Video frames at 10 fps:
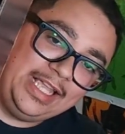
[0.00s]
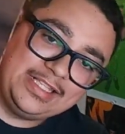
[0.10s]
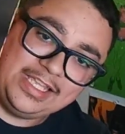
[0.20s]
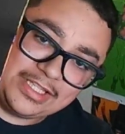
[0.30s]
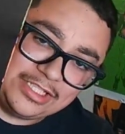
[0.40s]
Has
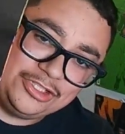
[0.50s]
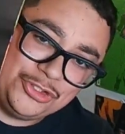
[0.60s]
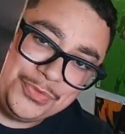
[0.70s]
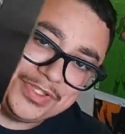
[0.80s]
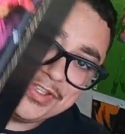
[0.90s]
nothing to
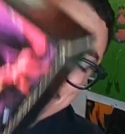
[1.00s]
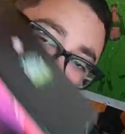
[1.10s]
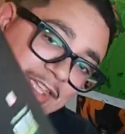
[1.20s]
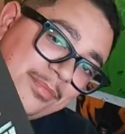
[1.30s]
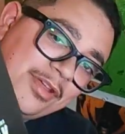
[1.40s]
do with the
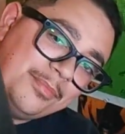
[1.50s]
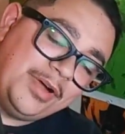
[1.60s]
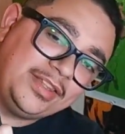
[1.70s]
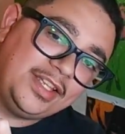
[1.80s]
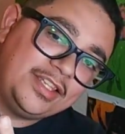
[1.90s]
theme,
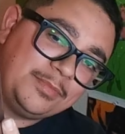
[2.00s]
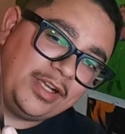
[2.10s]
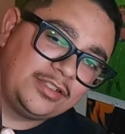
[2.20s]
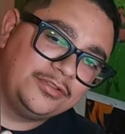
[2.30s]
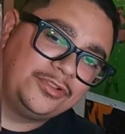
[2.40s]
but I thought this
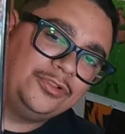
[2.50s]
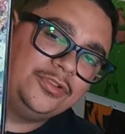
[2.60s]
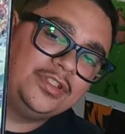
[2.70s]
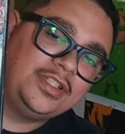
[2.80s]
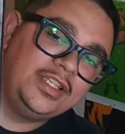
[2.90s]
box was
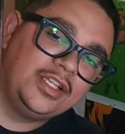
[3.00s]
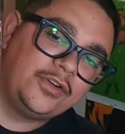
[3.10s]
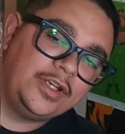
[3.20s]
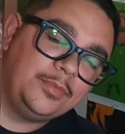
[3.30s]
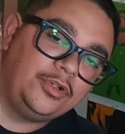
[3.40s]
cool. It's the
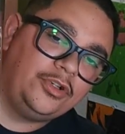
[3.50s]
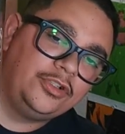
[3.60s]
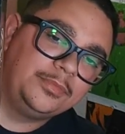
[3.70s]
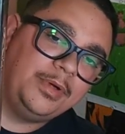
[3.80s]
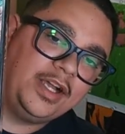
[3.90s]
Incredible
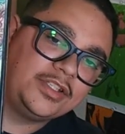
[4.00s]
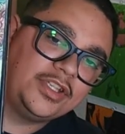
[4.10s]
Hulk box.